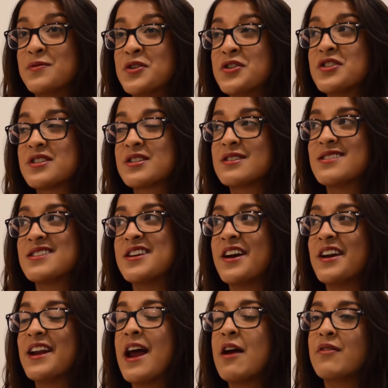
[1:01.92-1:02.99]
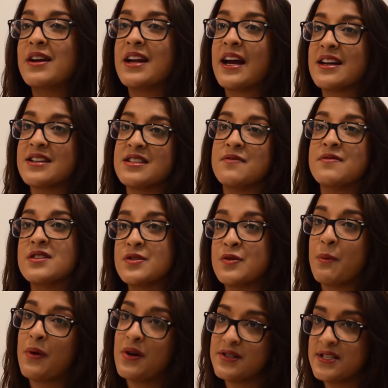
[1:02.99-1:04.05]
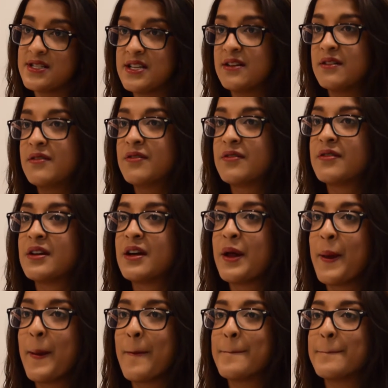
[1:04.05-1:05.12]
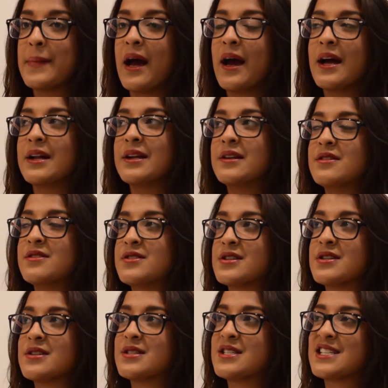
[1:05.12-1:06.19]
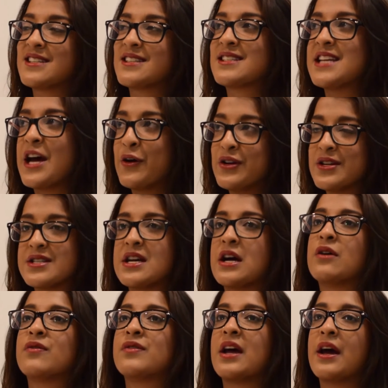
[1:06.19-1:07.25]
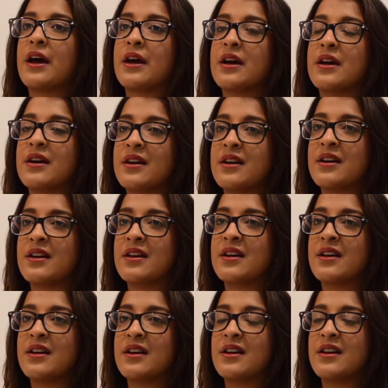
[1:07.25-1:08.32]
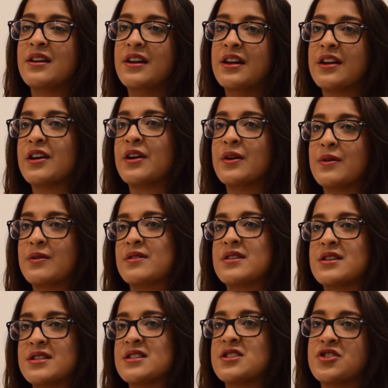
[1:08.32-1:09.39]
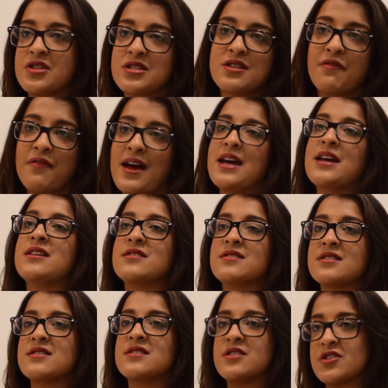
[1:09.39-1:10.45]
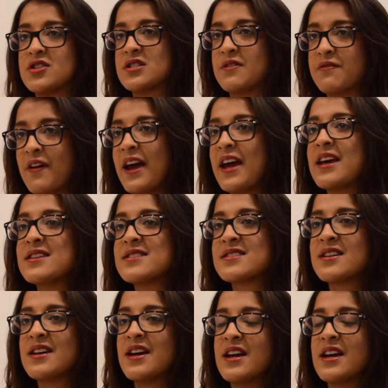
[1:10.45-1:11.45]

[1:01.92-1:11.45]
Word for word: You just got to turn every negative into a positive and just tell yourself that, you know, this is just a phase, this is just a phase.